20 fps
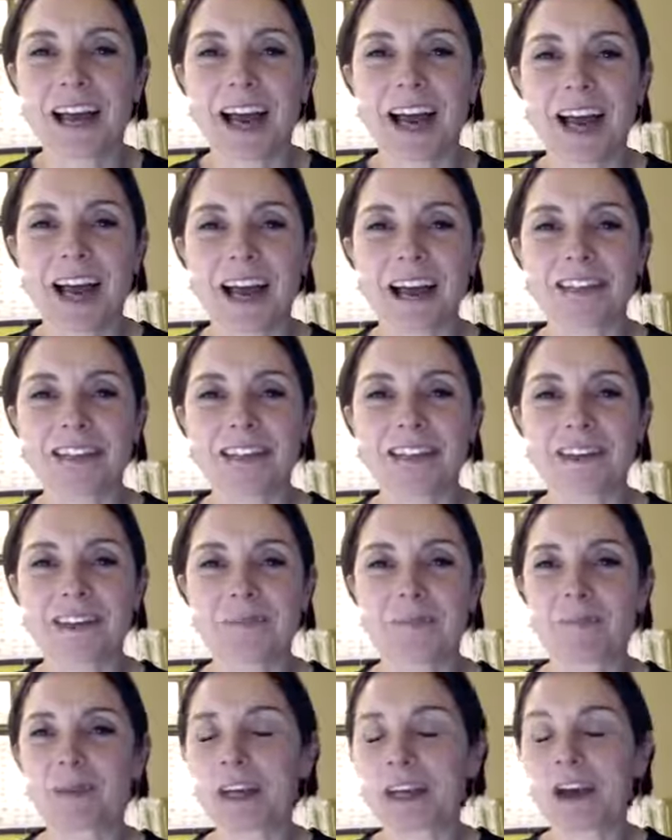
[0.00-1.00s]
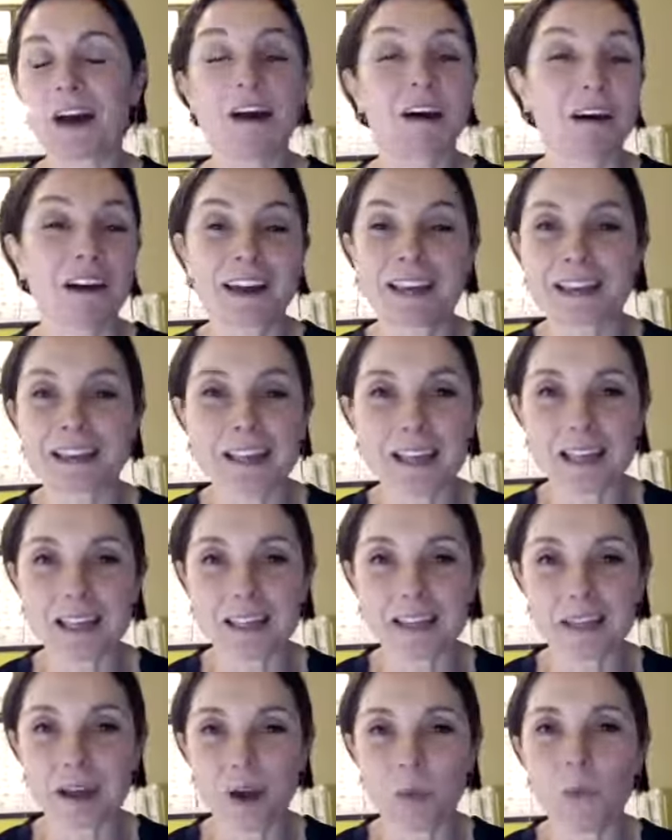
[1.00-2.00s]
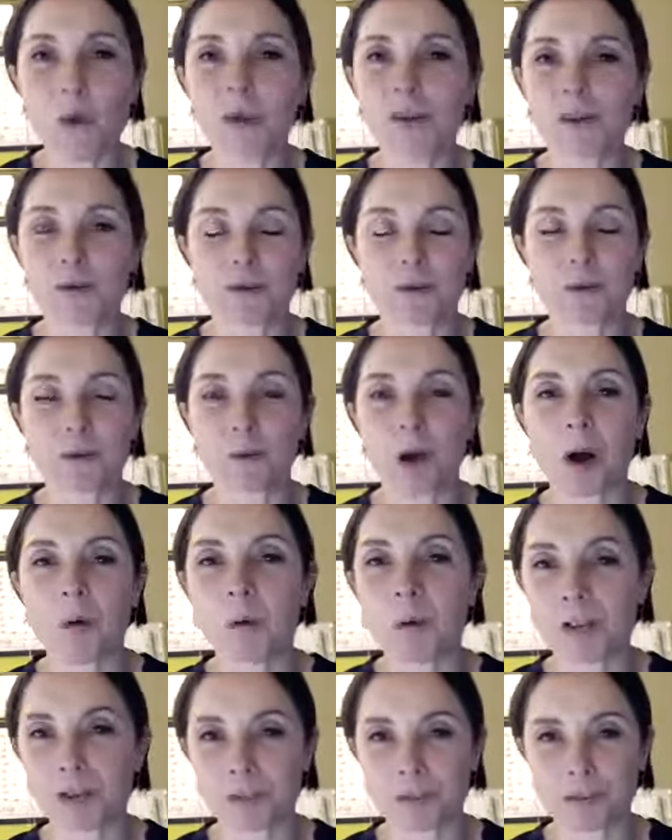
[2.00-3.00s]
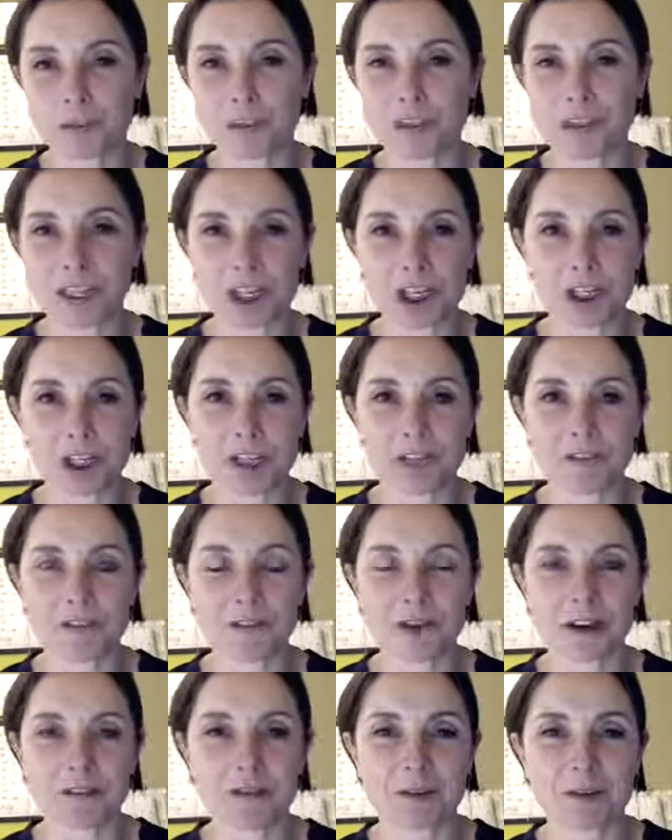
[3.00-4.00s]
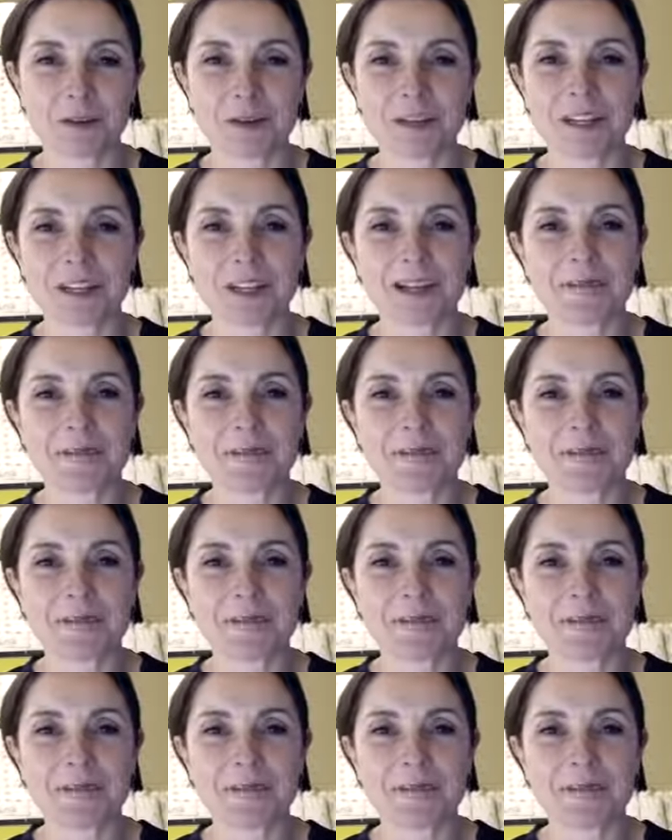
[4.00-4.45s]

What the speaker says: And Be Kind is wonderful, a wonderful initiative for everybody.